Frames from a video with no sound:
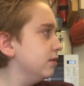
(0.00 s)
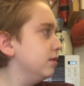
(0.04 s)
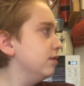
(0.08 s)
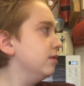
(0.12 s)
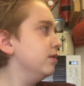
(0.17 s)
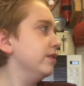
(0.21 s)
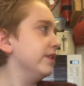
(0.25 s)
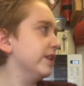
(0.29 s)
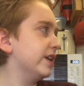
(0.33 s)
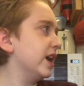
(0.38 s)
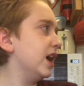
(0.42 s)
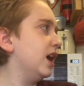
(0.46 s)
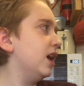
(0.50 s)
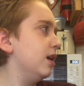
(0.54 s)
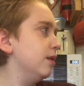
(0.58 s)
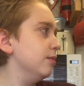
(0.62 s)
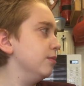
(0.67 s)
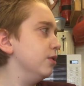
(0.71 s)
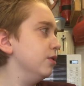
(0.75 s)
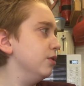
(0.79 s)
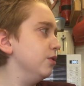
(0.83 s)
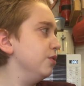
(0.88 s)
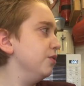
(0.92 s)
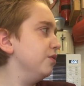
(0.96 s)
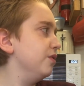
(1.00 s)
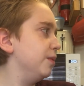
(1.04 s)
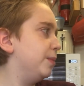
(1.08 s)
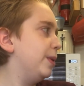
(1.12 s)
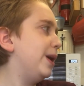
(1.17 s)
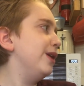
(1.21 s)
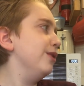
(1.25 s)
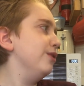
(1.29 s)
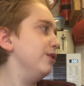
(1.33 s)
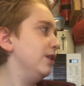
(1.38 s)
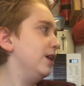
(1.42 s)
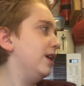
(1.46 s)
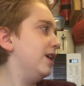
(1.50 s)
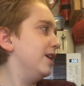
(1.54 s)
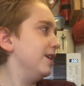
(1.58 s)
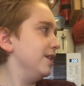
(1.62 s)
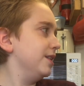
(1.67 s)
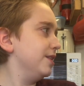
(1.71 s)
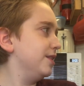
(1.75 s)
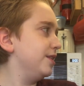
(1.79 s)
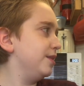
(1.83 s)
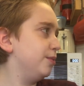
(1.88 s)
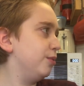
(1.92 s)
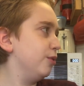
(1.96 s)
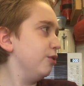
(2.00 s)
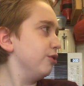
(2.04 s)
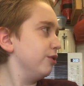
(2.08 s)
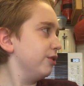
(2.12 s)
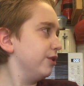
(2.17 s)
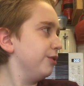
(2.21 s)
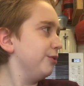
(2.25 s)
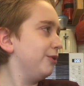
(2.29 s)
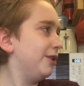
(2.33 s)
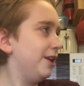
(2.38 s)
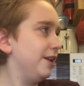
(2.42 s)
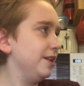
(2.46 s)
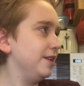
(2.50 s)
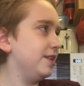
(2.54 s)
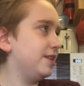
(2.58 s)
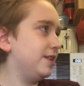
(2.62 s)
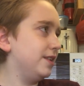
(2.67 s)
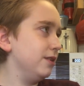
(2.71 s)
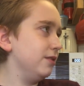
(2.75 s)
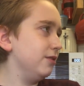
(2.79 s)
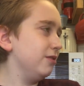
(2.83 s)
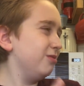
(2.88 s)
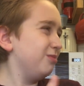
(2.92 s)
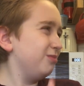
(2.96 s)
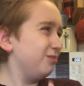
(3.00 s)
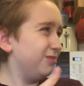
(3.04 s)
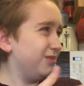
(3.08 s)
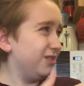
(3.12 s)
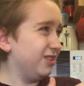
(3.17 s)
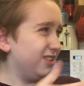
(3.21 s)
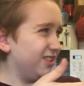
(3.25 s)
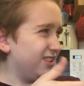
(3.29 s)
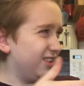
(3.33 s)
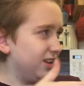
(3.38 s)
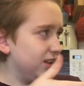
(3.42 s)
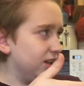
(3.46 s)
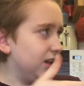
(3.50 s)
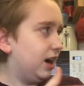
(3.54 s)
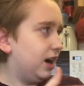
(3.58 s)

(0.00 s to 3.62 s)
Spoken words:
You can't move, you're paralysed, but you are still alive.